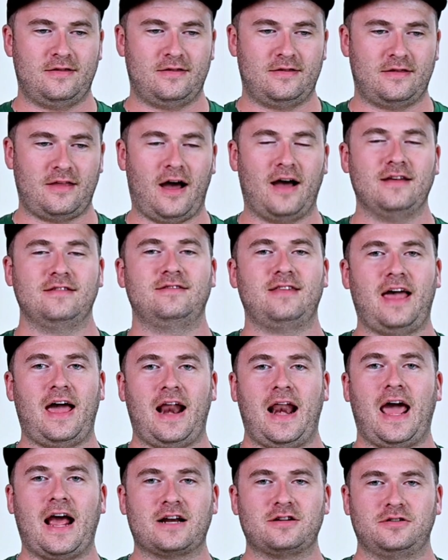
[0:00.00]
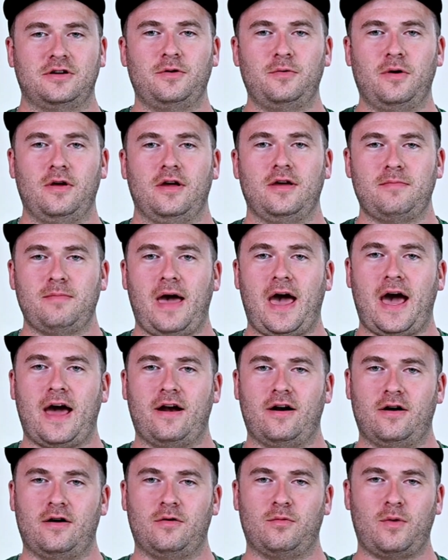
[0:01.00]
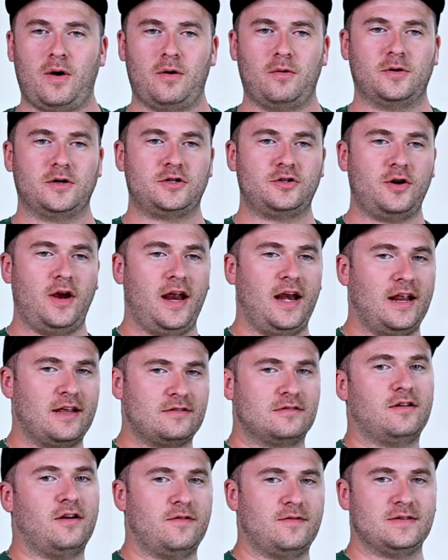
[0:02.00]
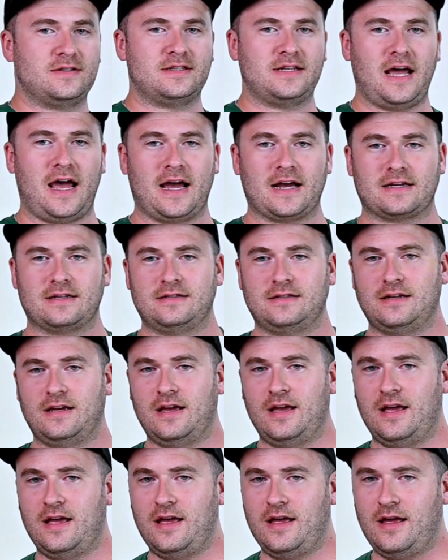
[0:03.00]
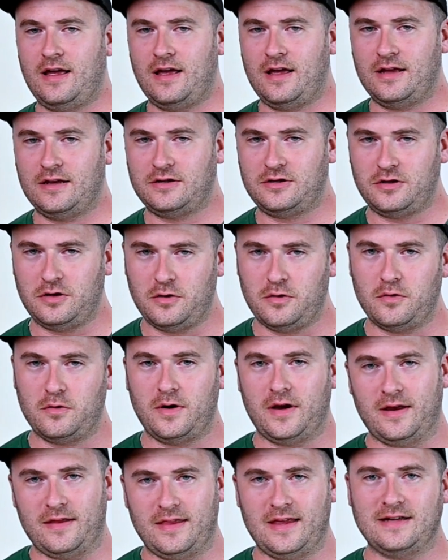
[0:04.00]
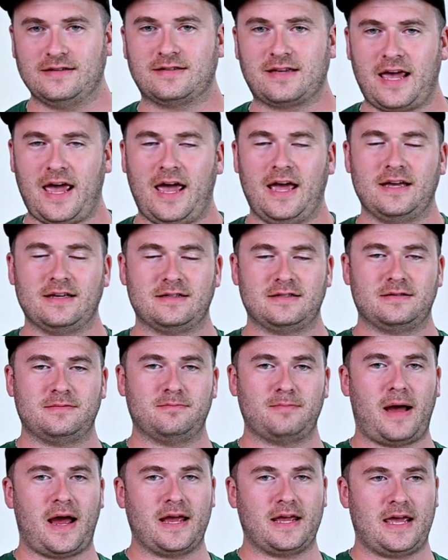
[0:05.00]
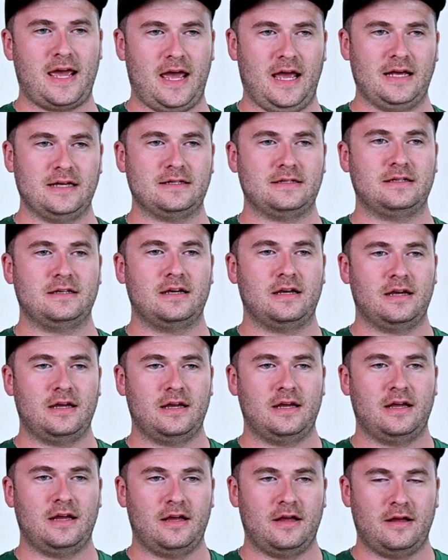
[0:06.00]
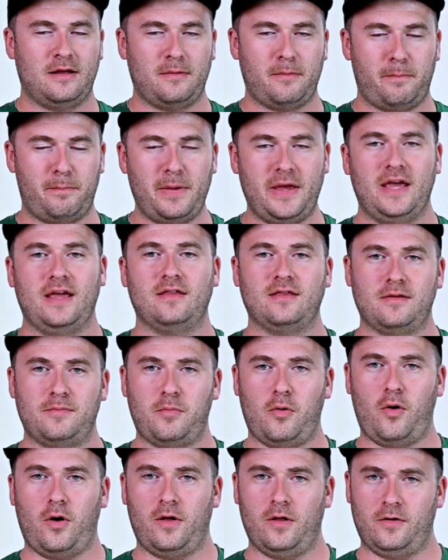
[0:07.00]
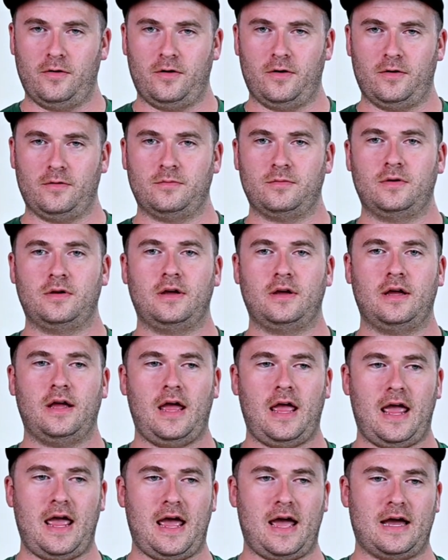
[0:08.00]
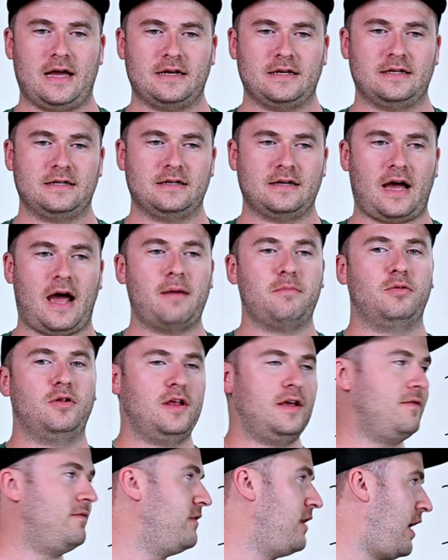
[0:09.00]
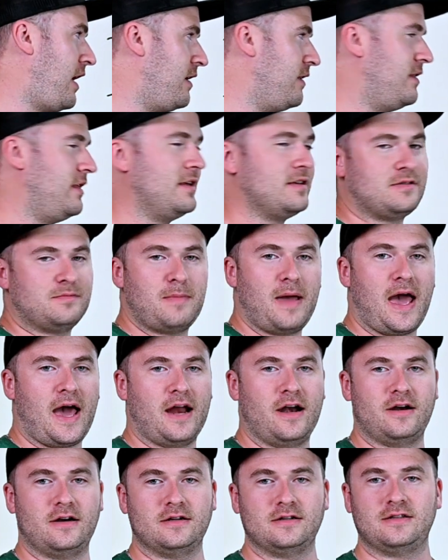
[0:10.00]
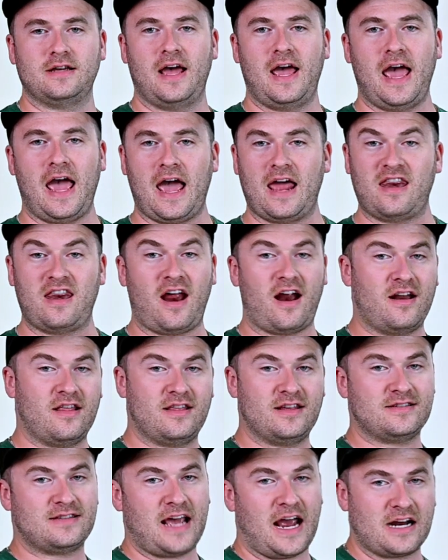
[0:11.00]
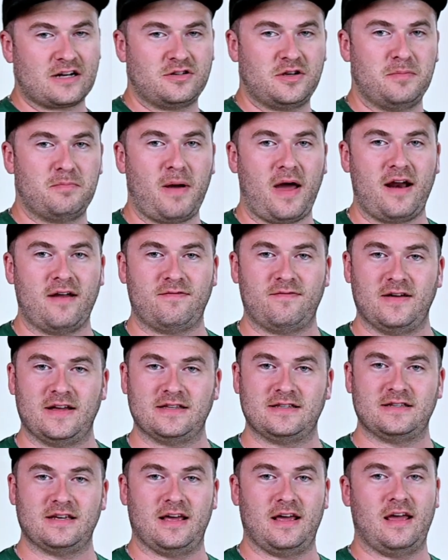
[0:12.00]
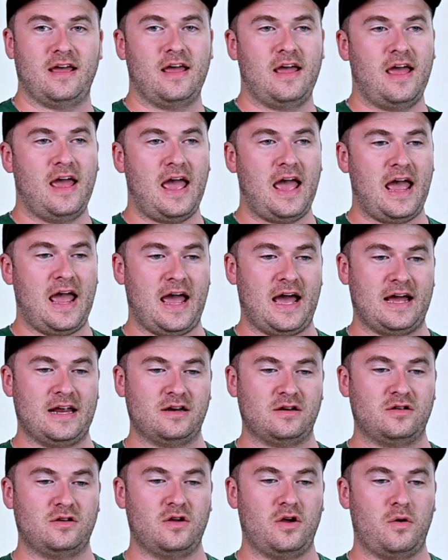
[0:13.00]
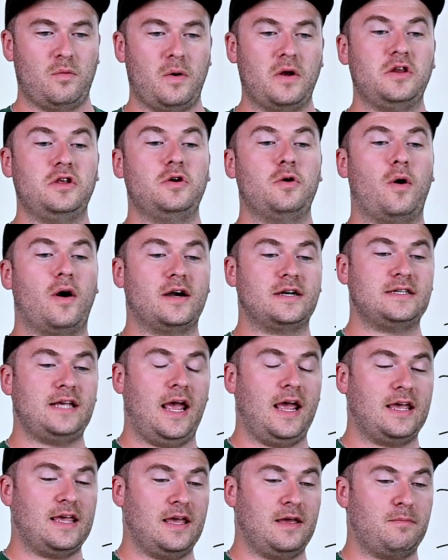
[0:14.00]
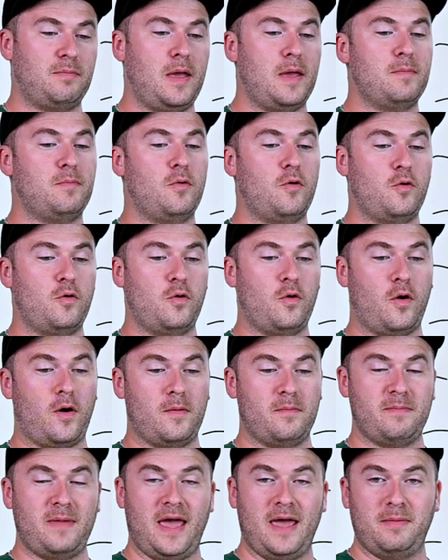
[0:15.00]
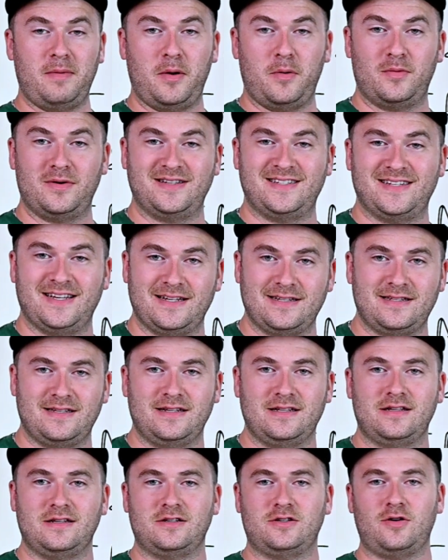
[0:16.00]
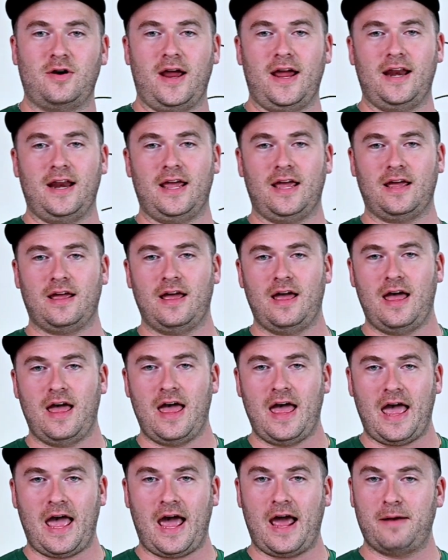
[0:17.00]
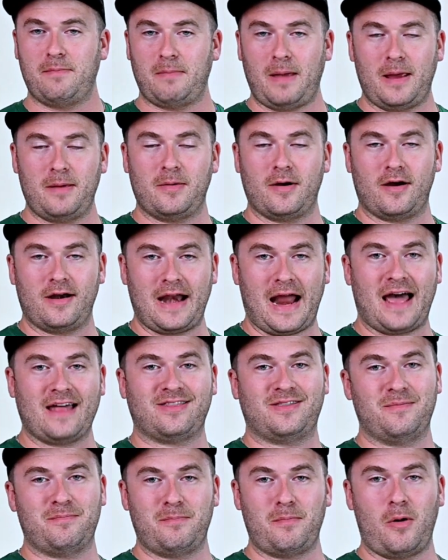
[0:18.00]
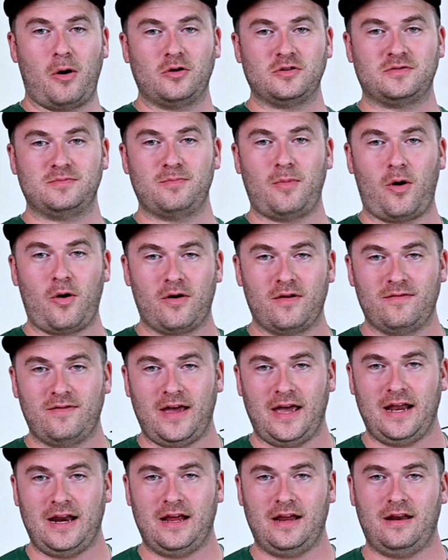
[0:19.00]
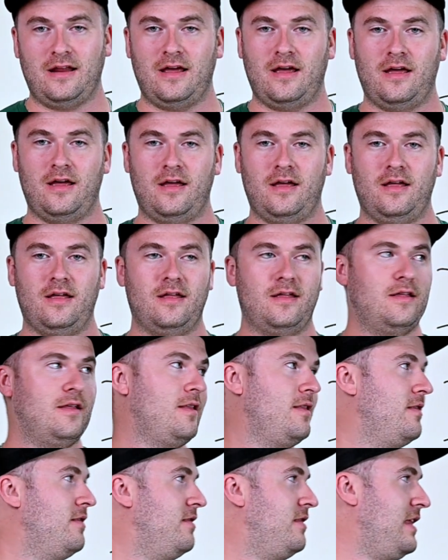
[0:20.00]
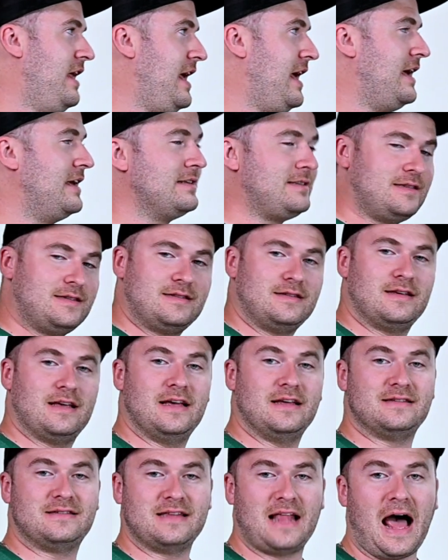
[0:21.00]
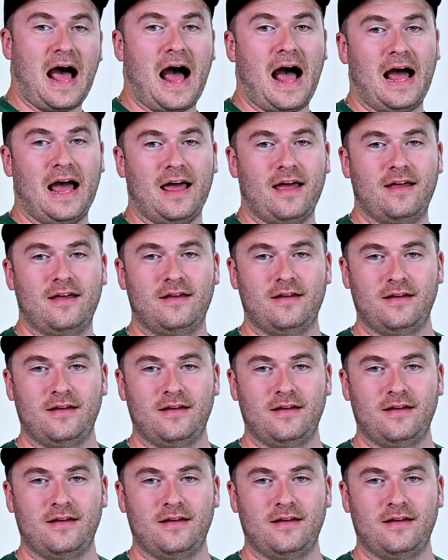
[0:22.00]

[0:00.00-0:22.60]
does that actually really matter when we're training service techs to, in this case, my case, be in the boiler room? And I believe none of this matters and none of this actually benefits it. And when you are taking people who are maybe resistant to training and maybe are not the most motivated, this is not